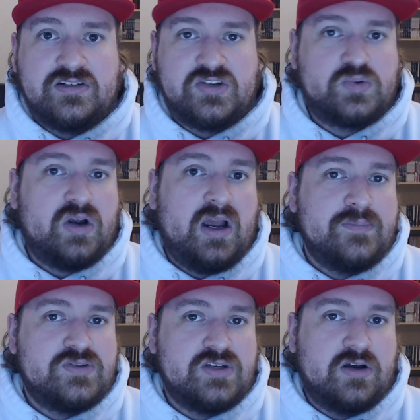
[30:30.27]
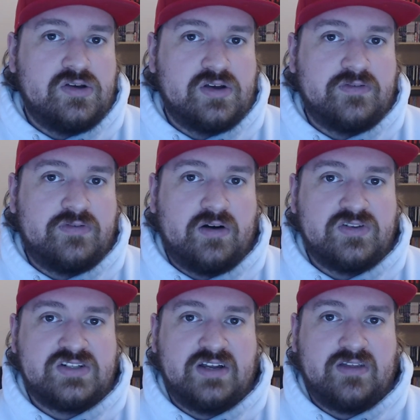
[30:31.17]
to subscribe so you can follow
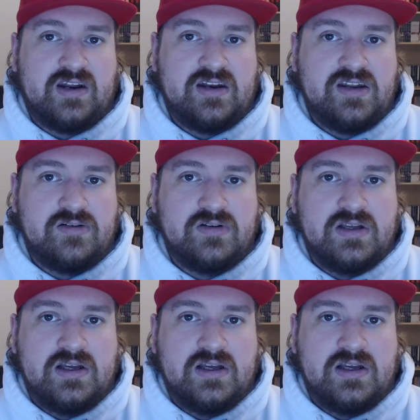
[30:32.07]
the stuff that I do.